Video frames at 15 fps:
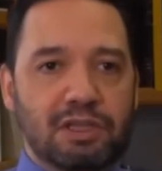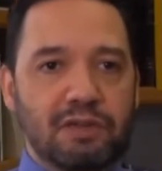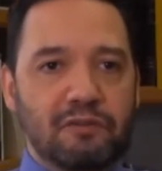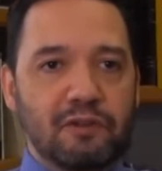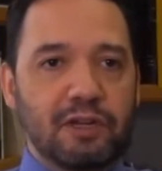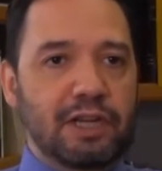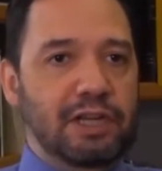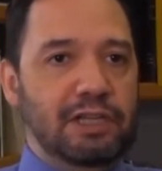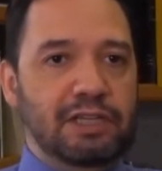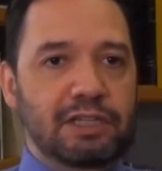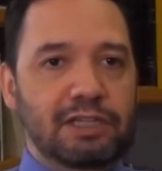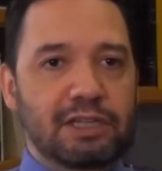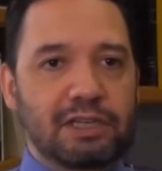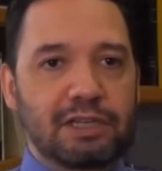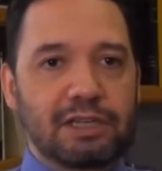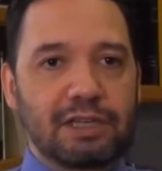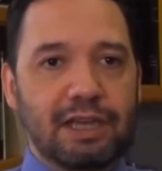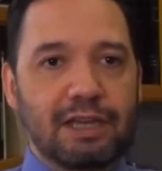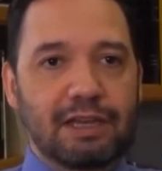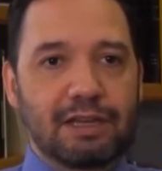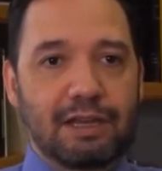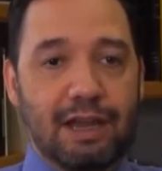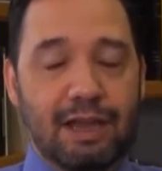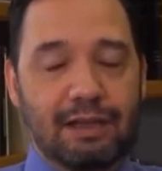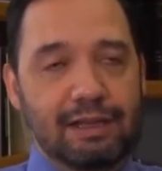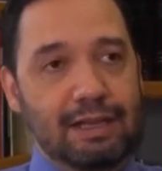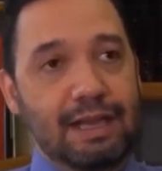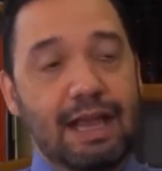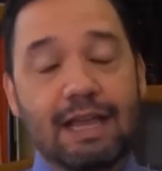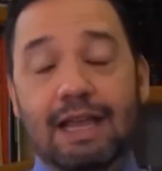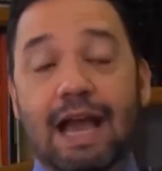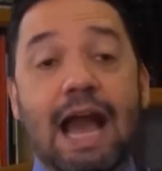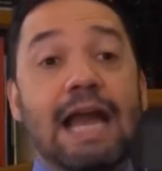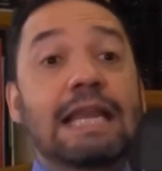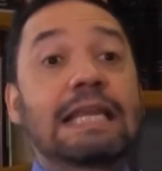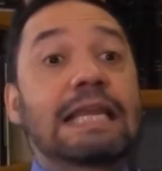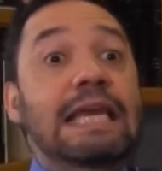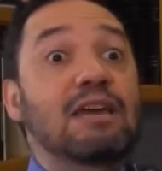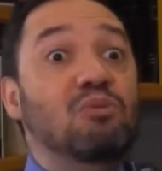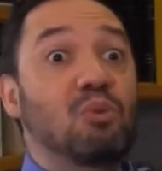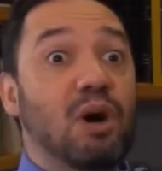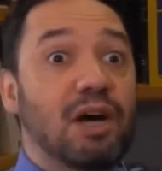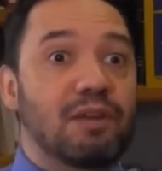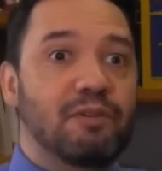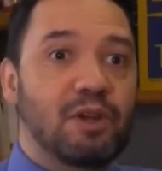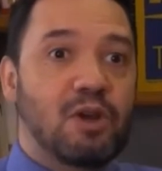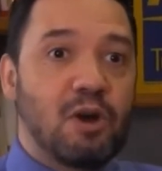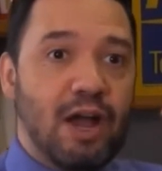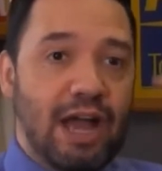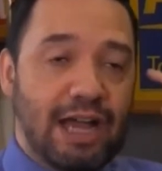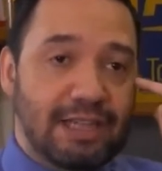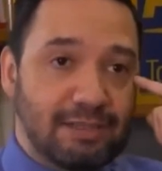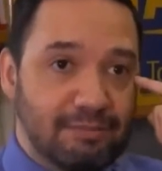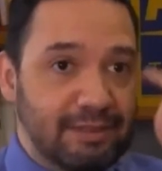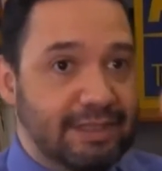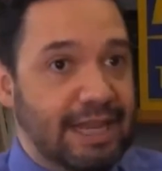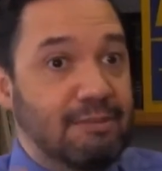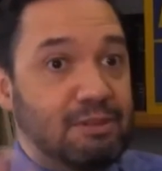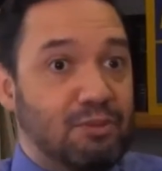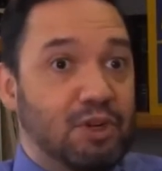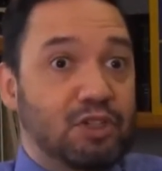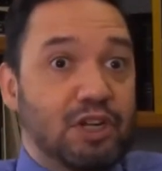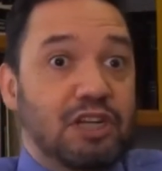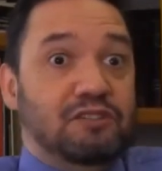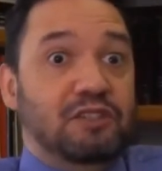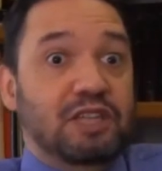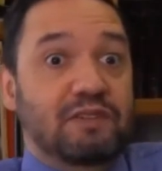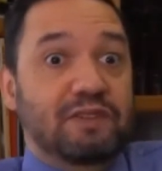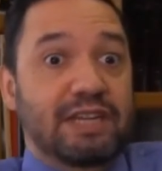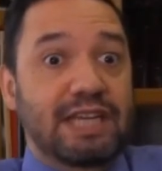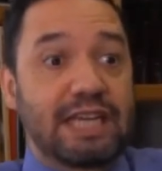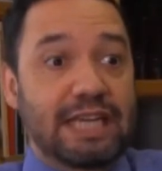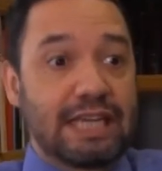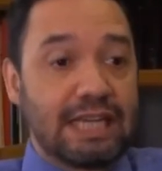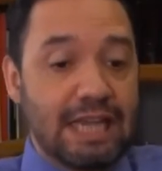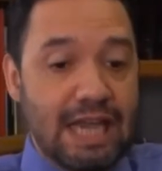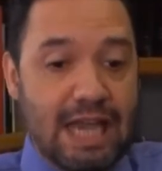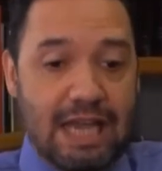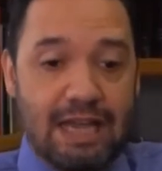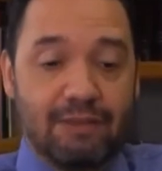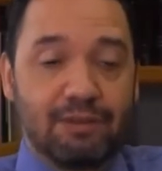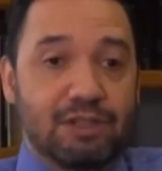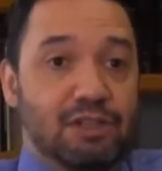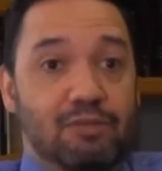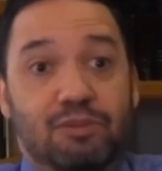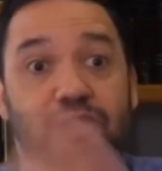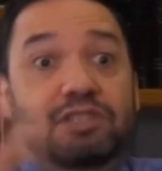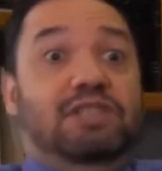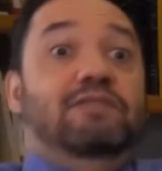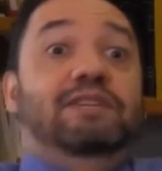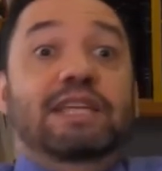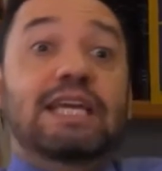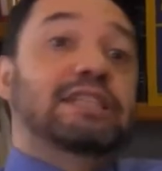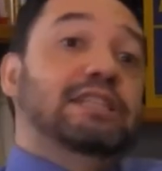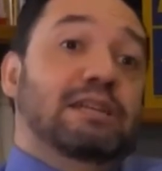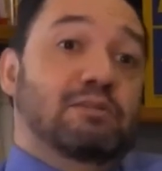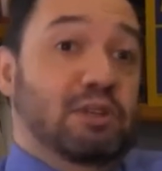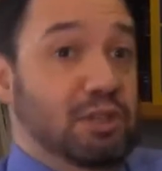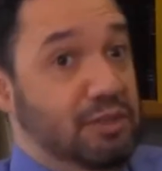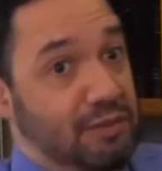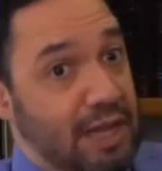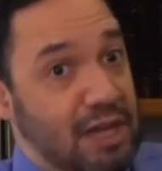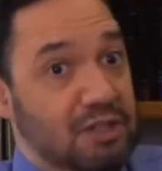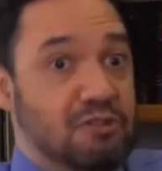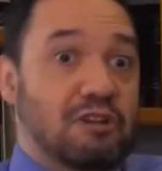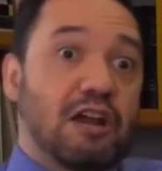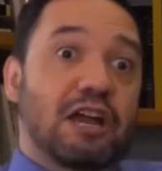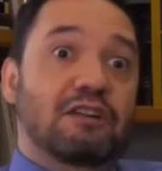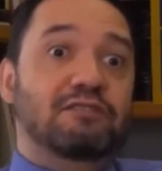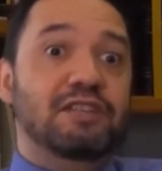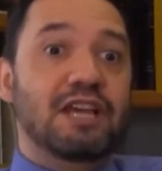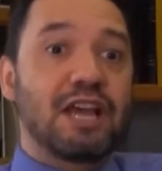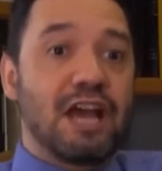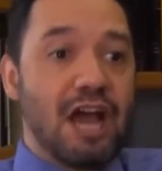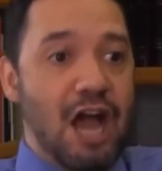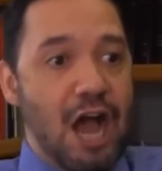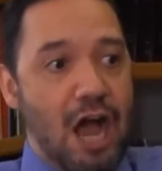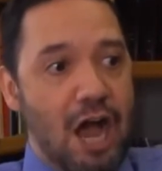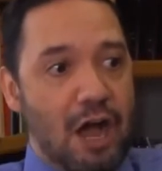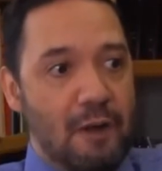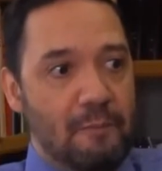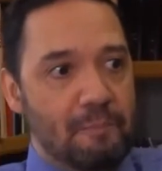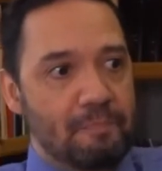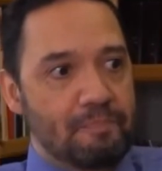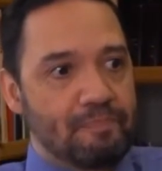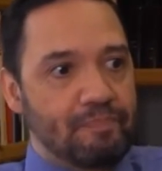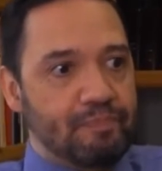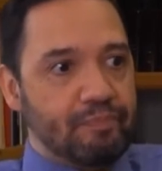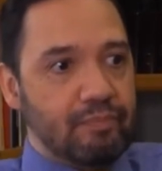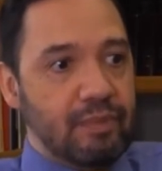different. You still got V H S in them? I got some tapes I want to transfer to D V D. Yeah. Because no one uses D V Ds anymore. They use flash drives. Right. Um,